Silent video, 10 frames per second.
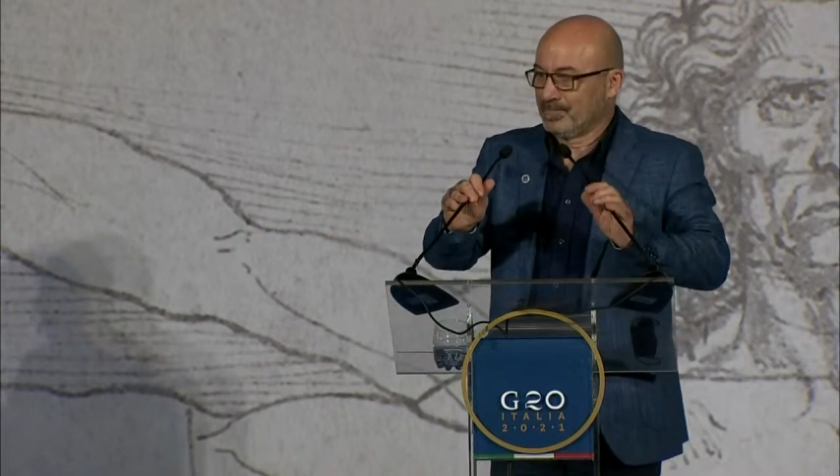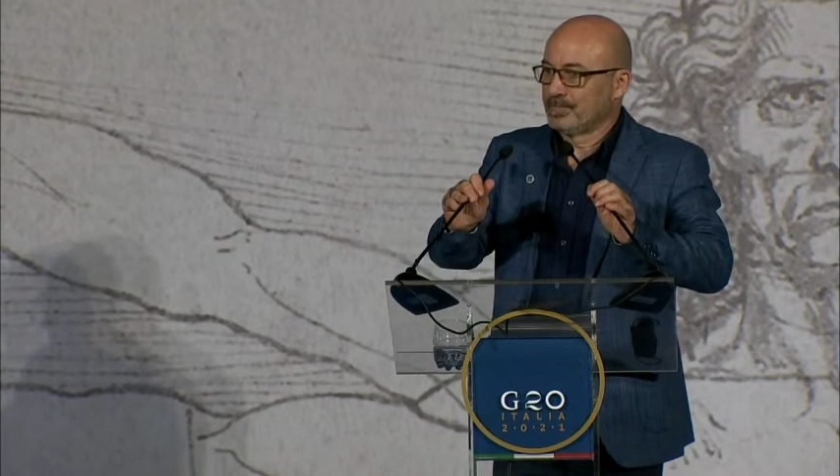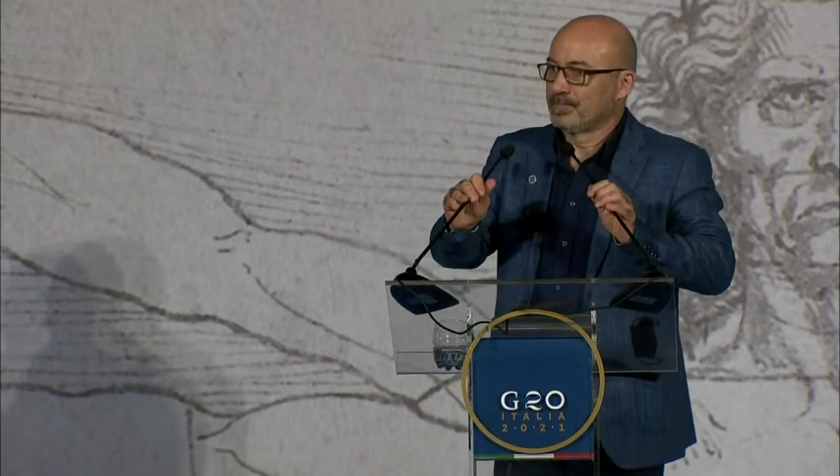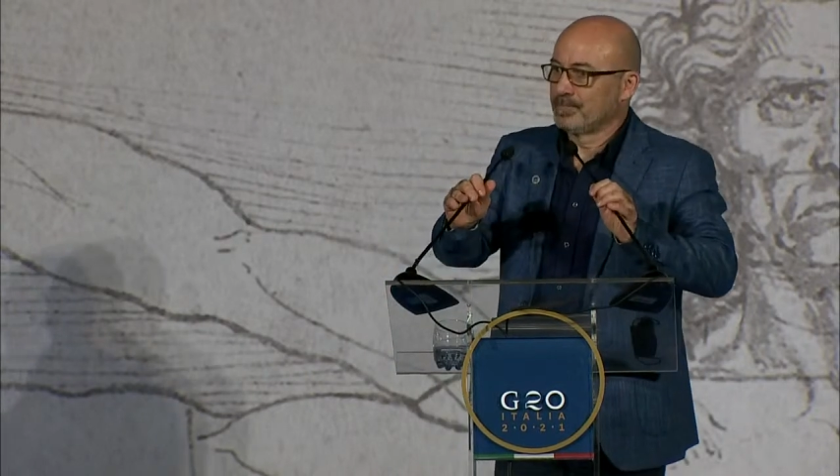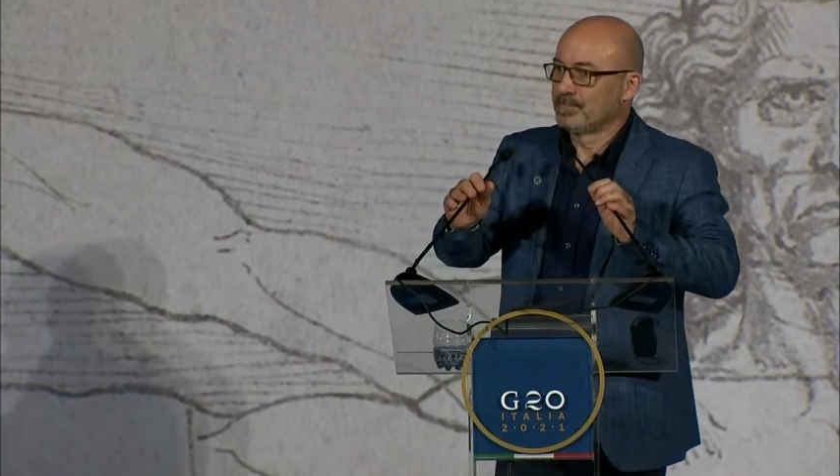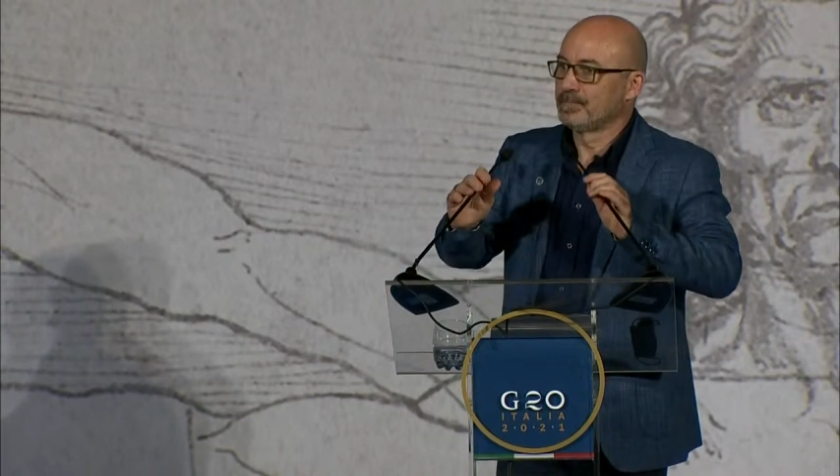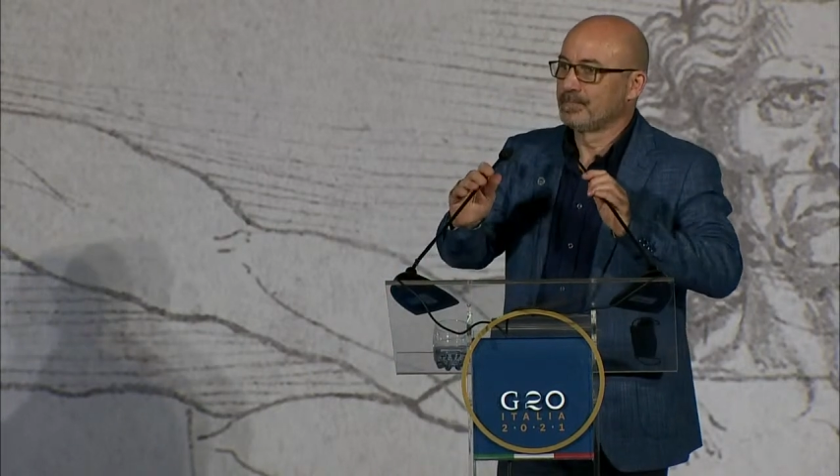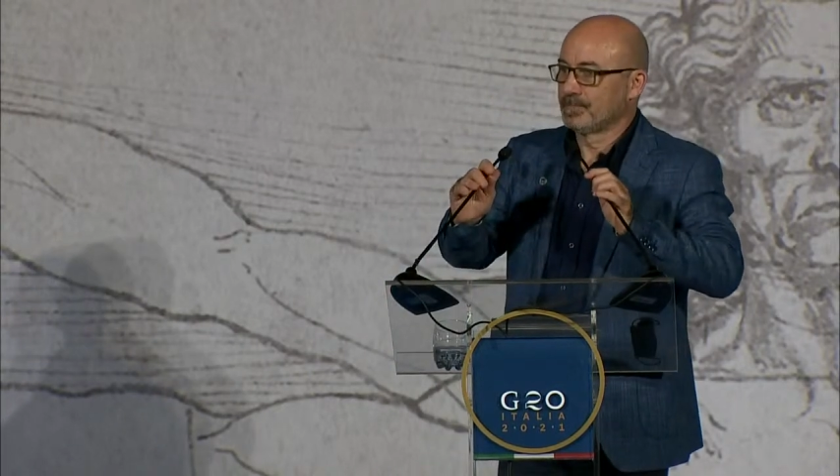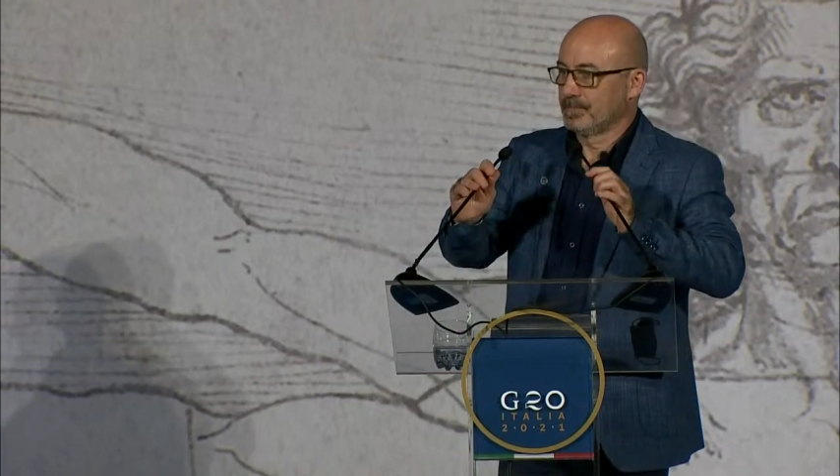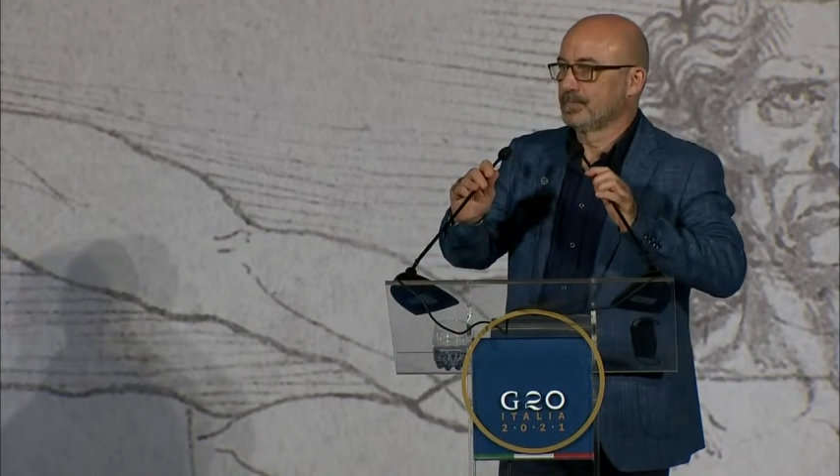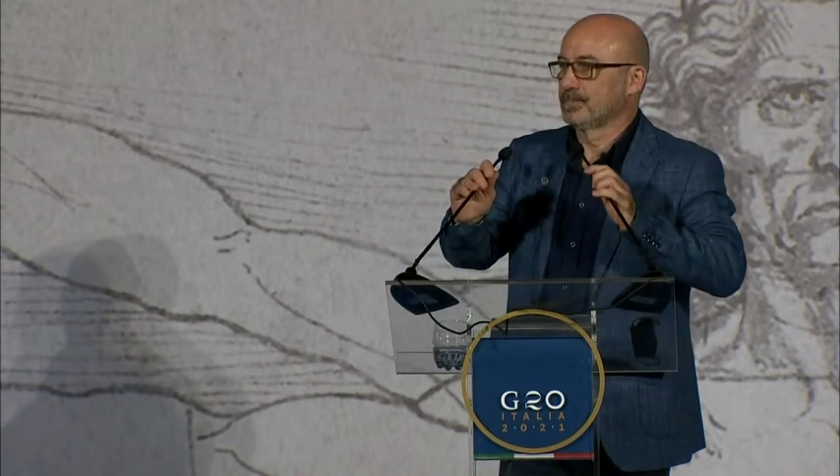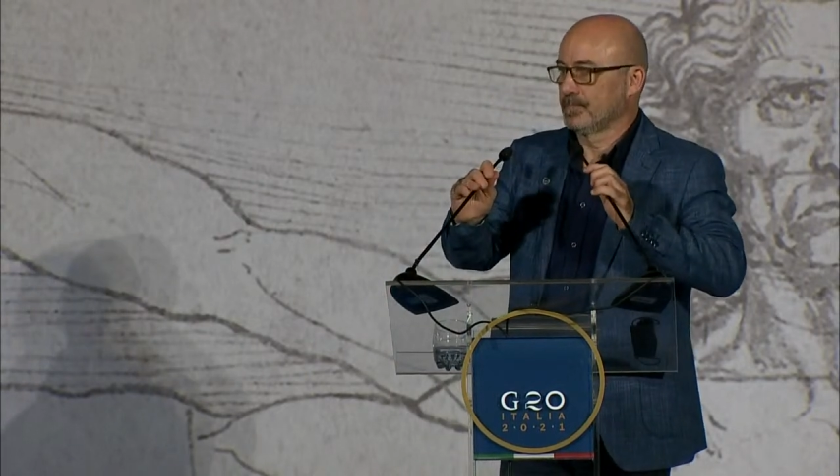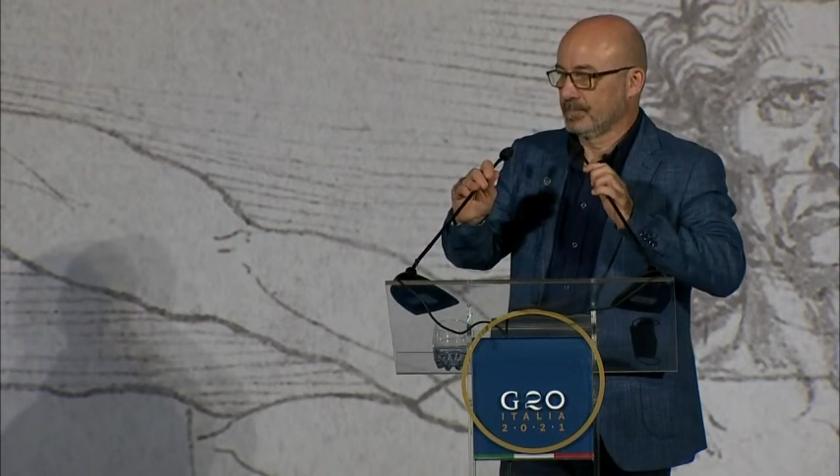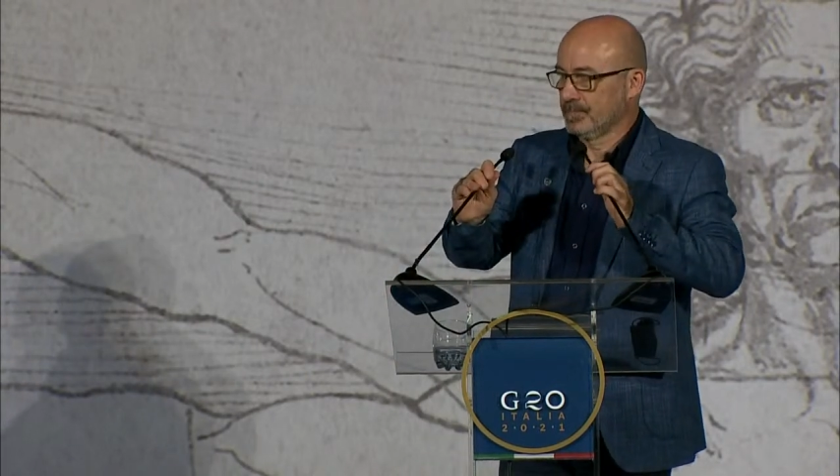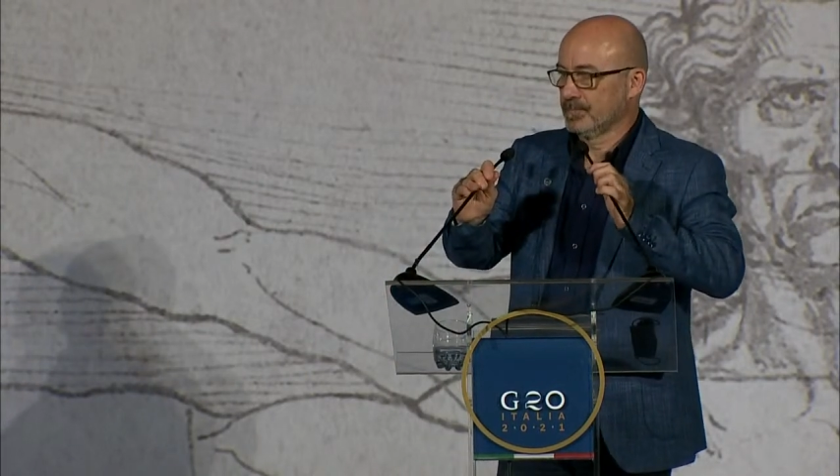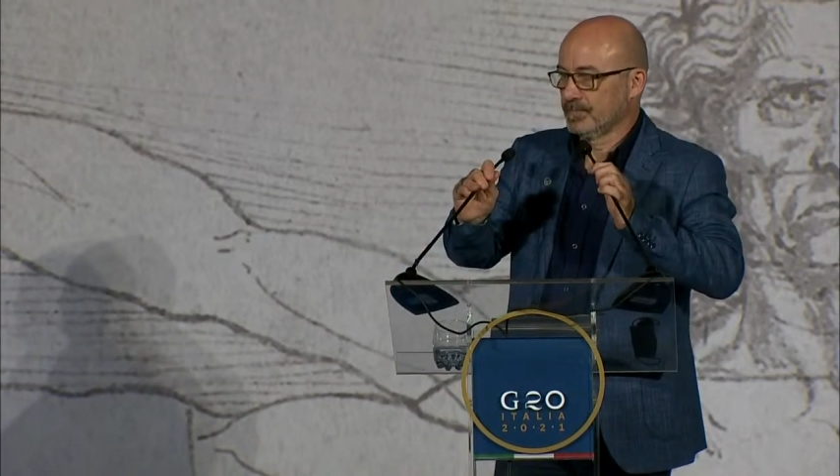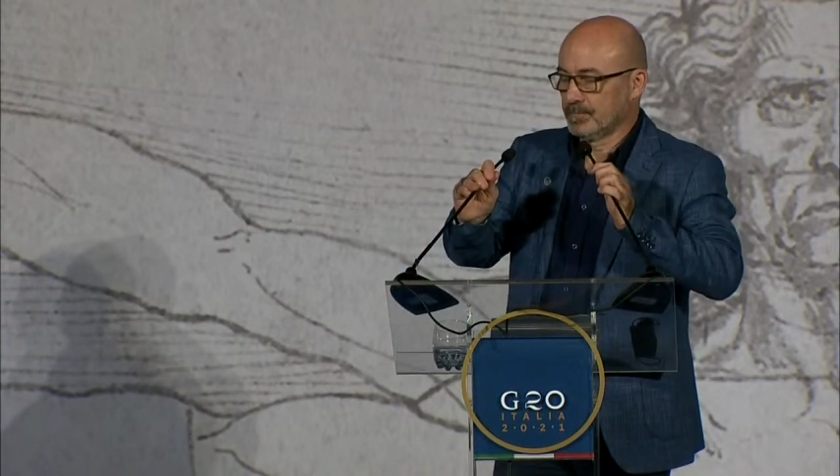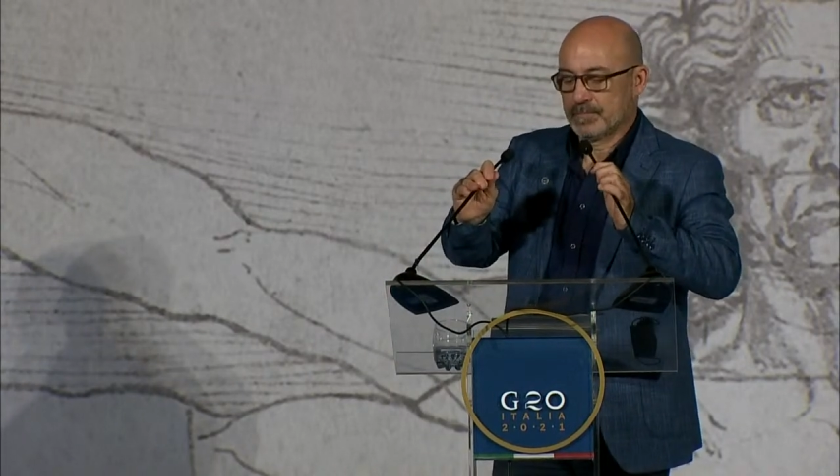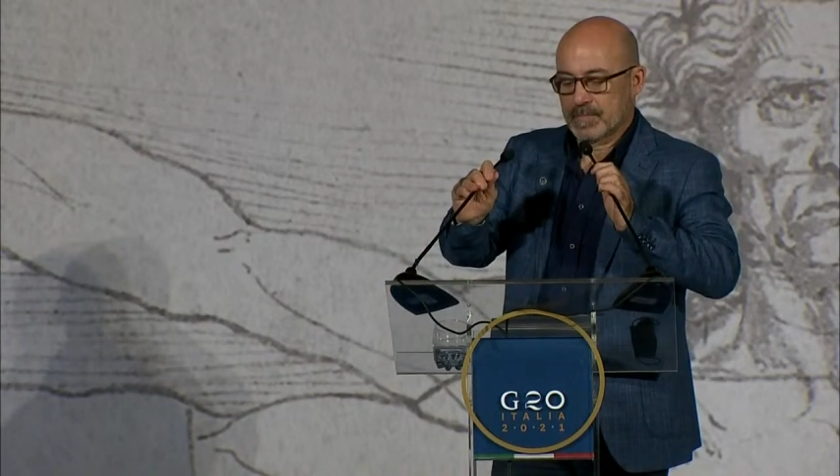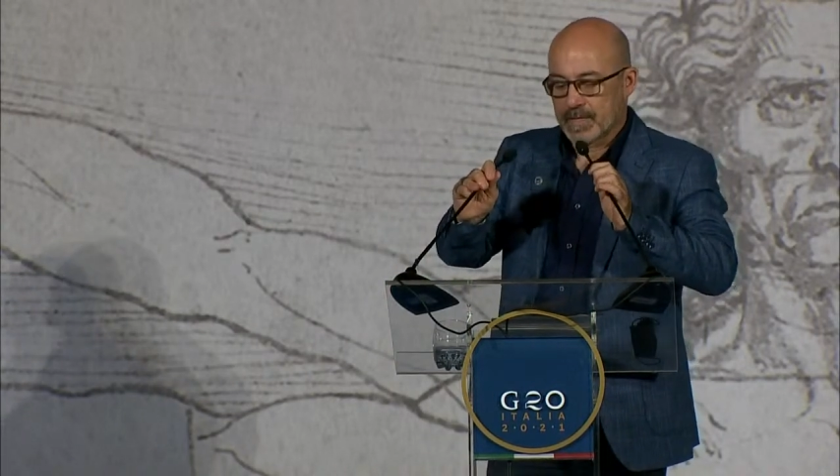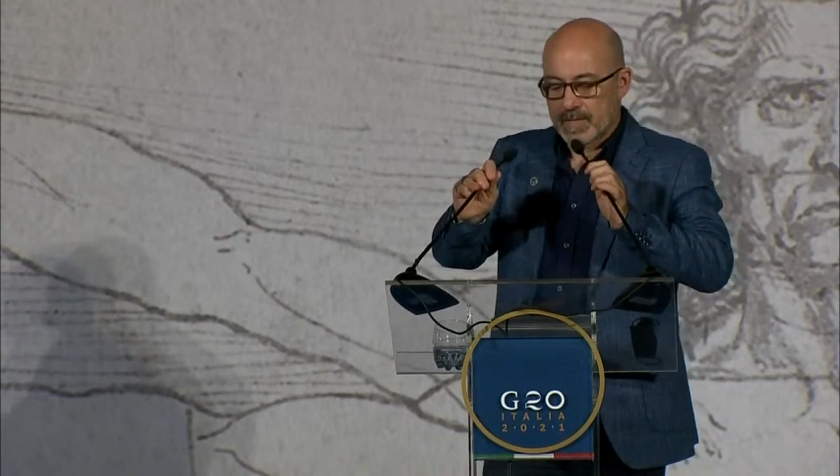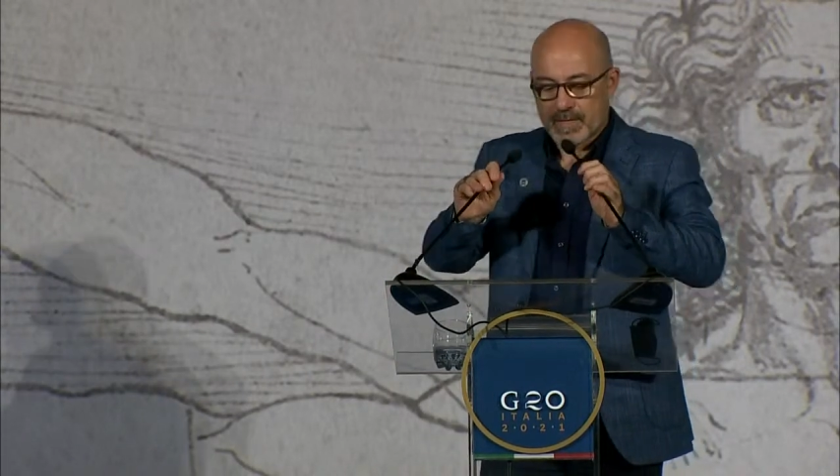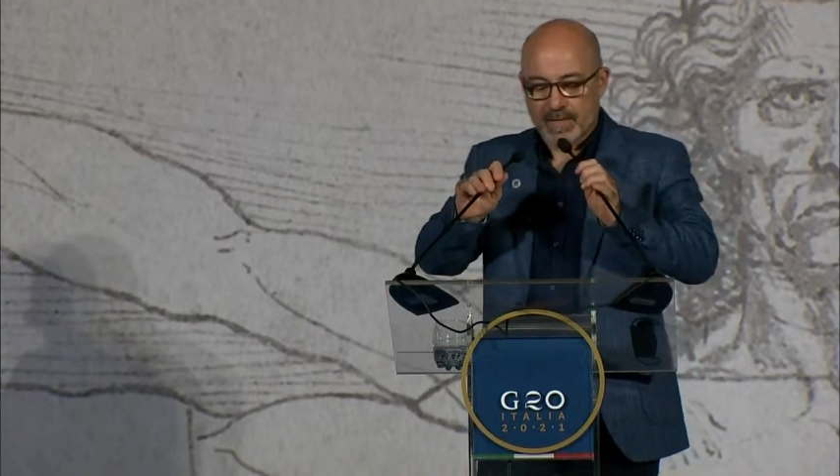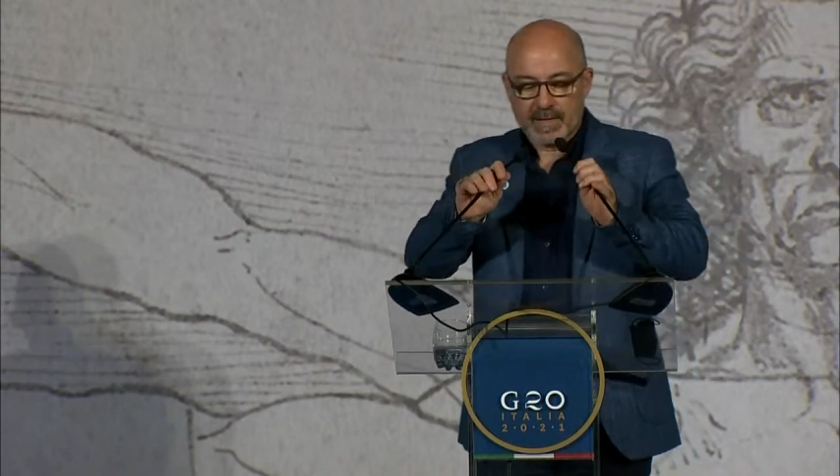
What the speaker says: ministerial meeting you will